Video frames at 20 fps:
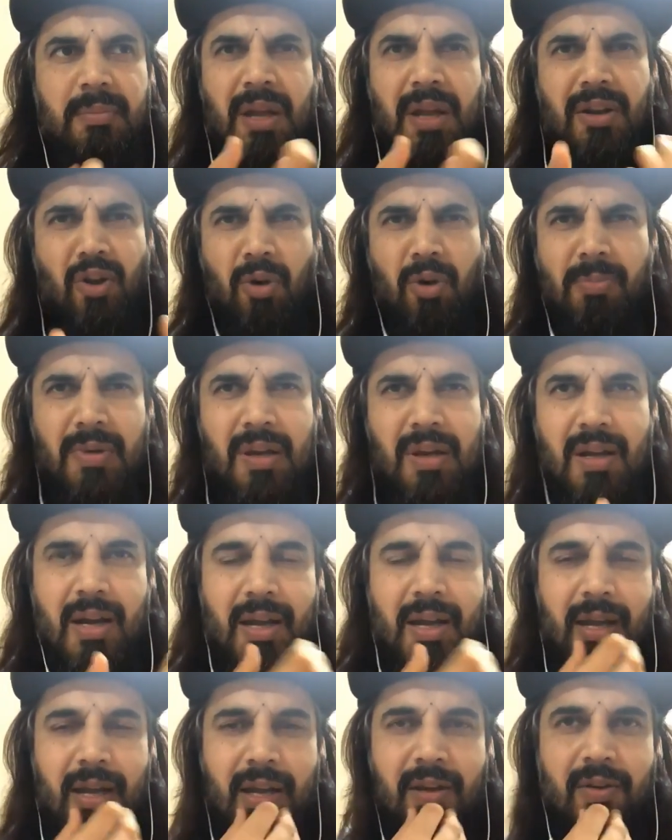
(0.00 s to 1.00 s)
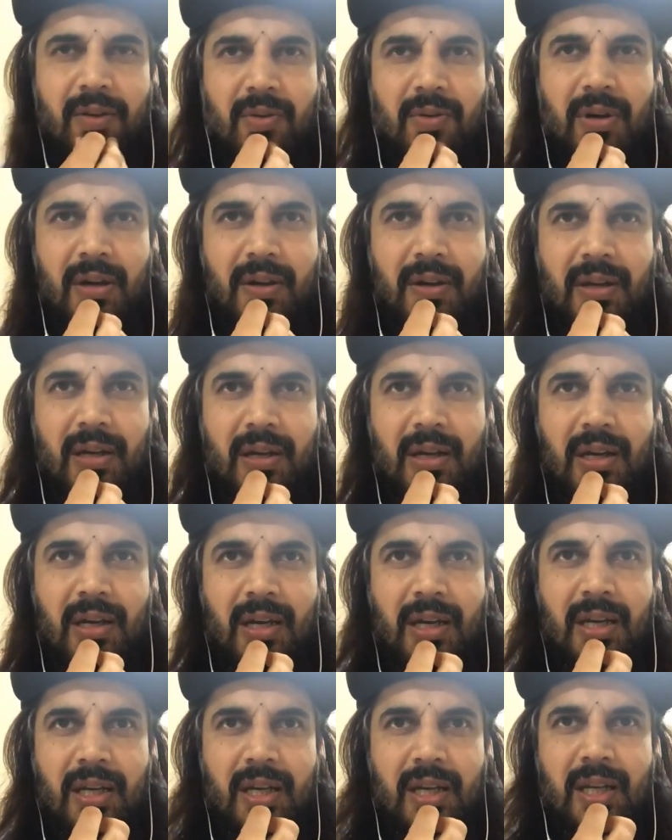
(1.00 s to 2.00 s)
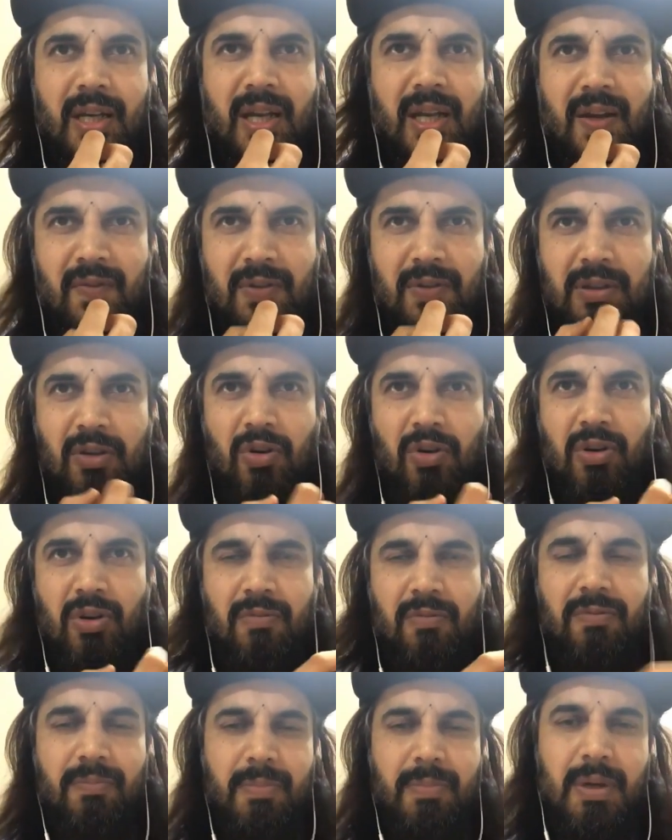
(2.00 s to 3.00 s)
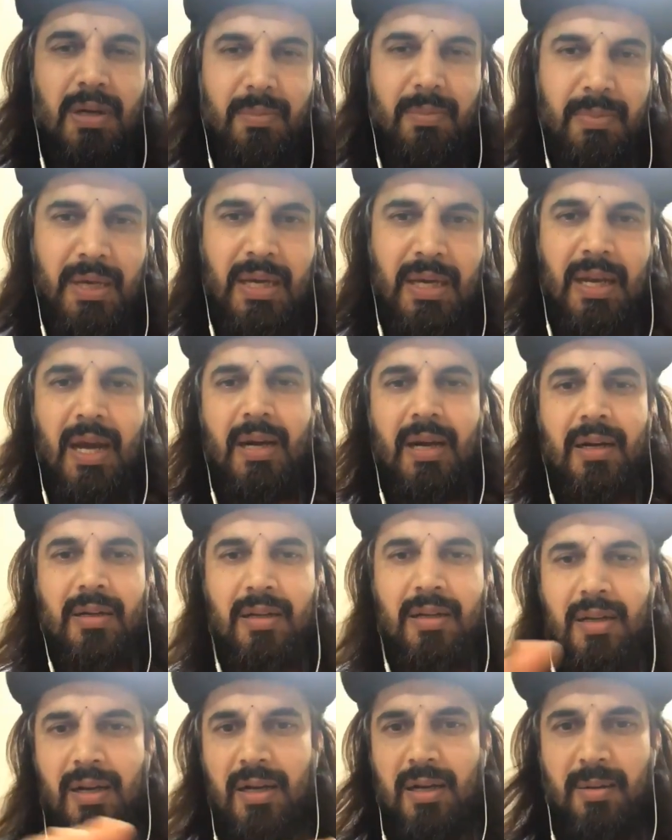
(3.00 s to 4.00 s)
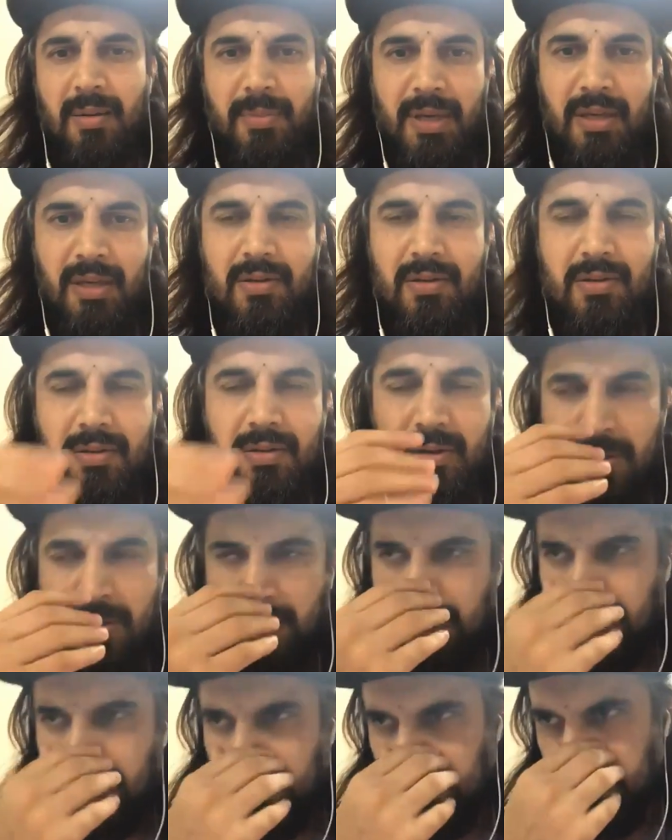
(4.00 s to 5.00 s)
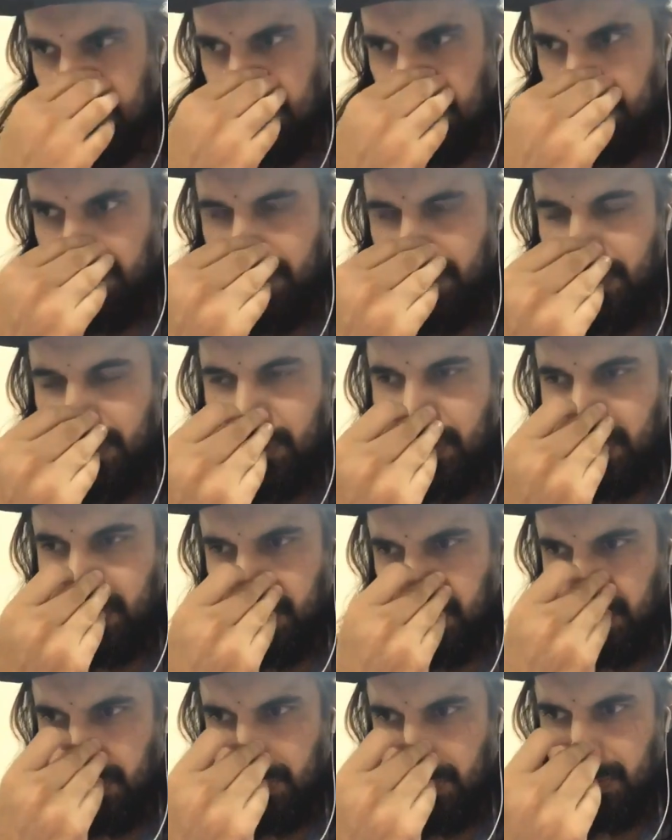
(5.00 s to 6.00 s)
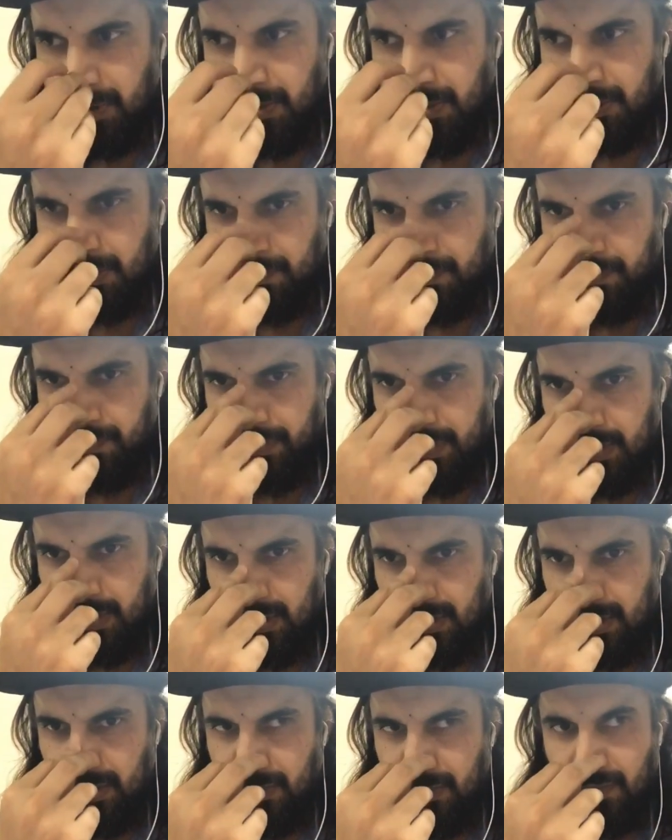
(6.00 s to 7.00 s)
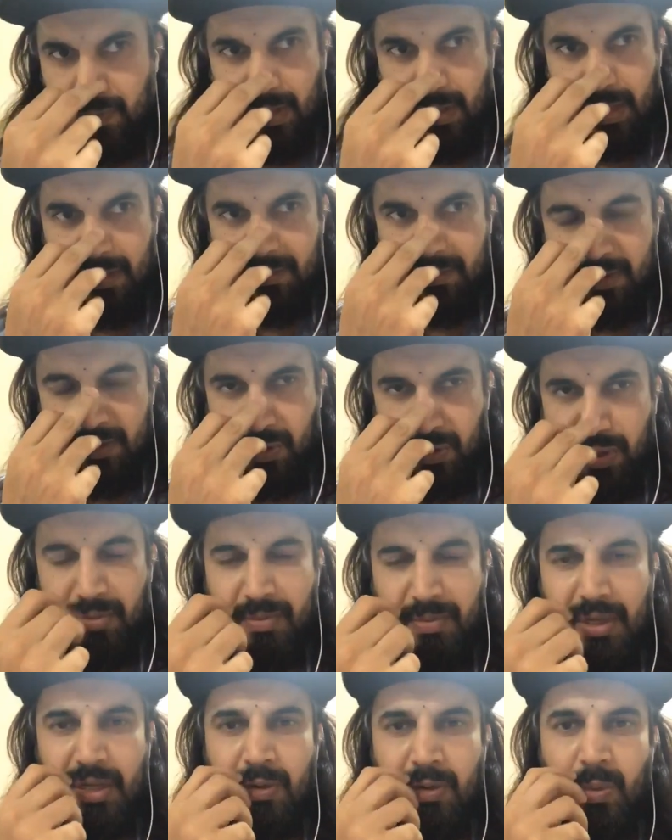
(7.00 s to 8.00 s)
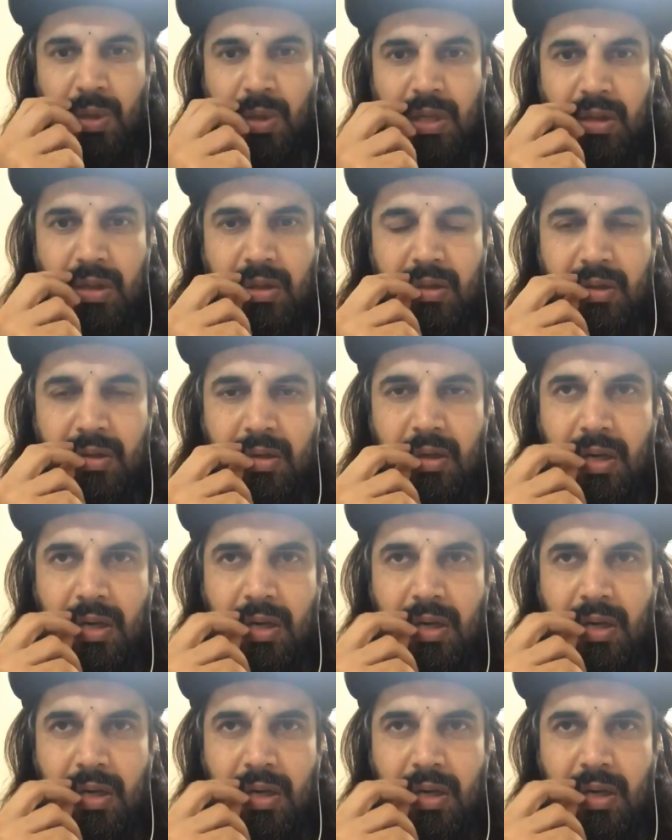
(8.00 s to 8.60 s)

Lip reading: normal guy, I never thought of becoming an actor and coming here. So when I was doing my 12th,